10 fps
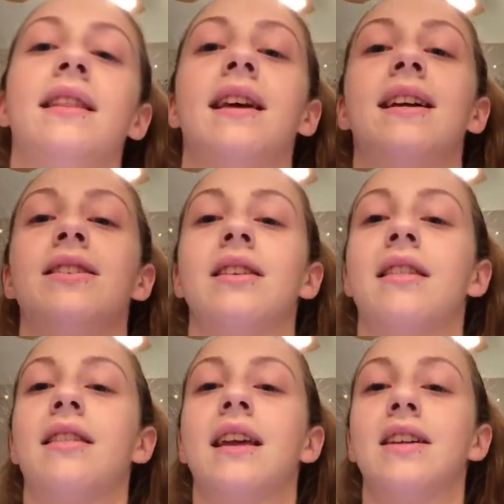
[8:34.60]
anything. I
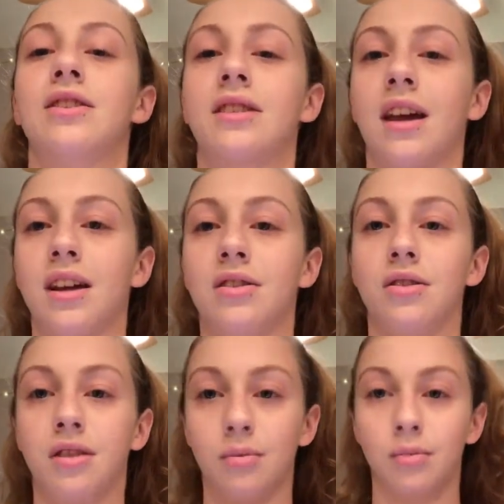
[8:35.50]
think it just kind of
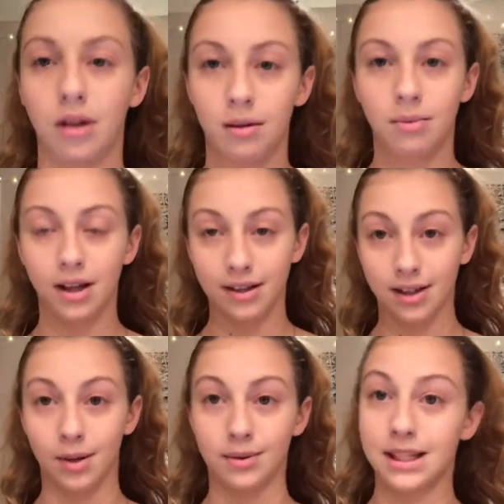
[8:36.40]
turned them red because
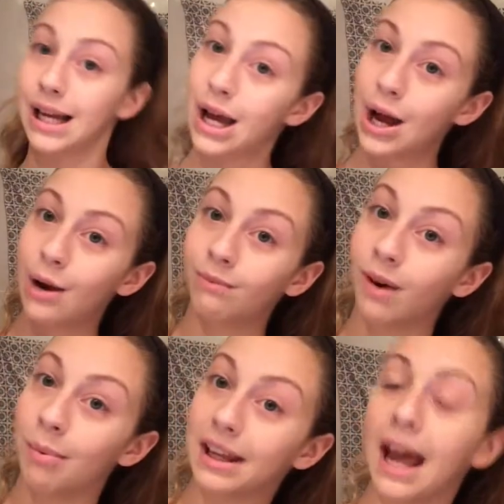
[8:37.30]
I was
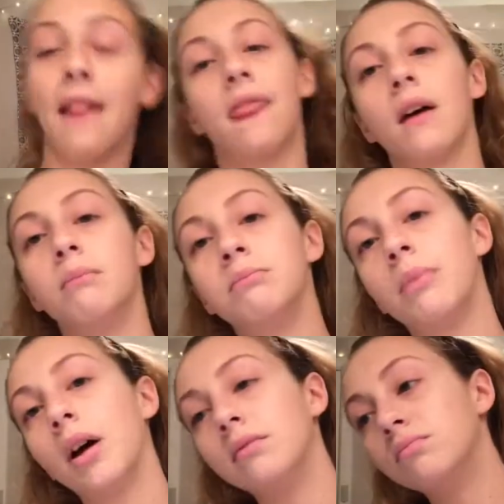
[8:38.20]
rubbing at them,
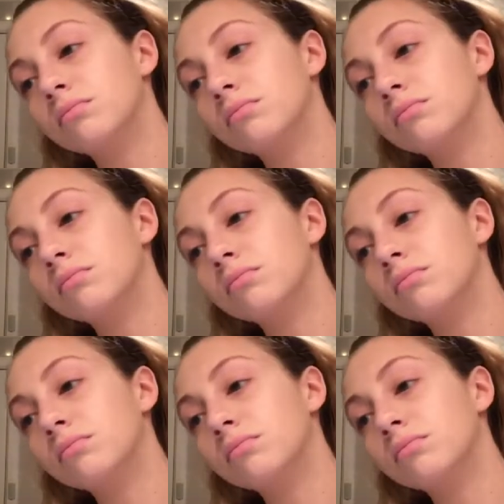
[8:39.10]
but